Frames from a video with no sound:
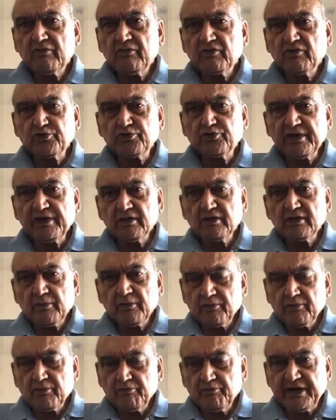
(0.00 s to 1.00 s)
He was
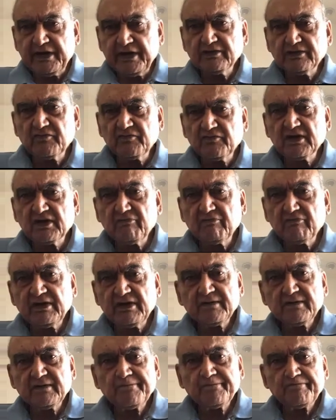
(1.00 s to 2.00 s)
doing the biddings of the
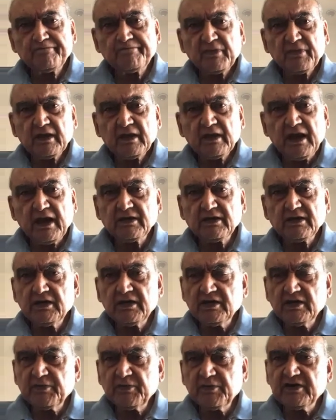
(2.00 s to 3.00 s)
government.
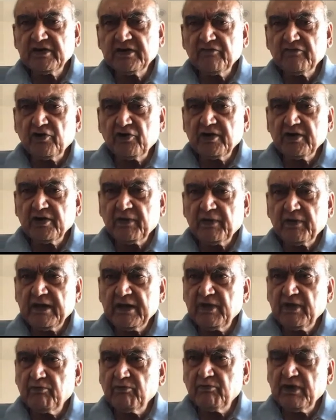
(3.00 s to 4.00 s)
And he has been
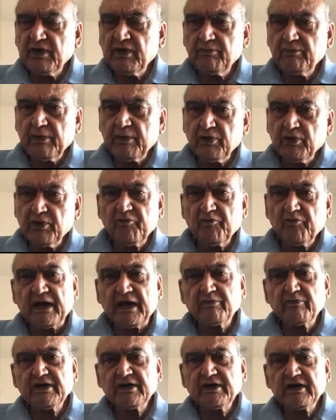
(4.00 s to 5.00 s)
rewarded by being made
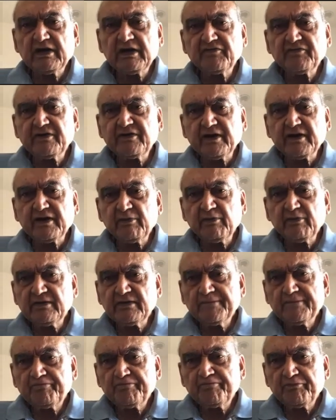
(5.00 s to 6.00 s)
member of parliament after
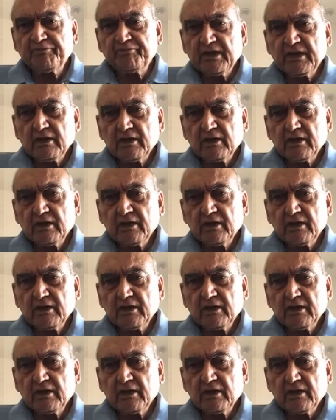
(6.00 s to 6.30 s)
retirement.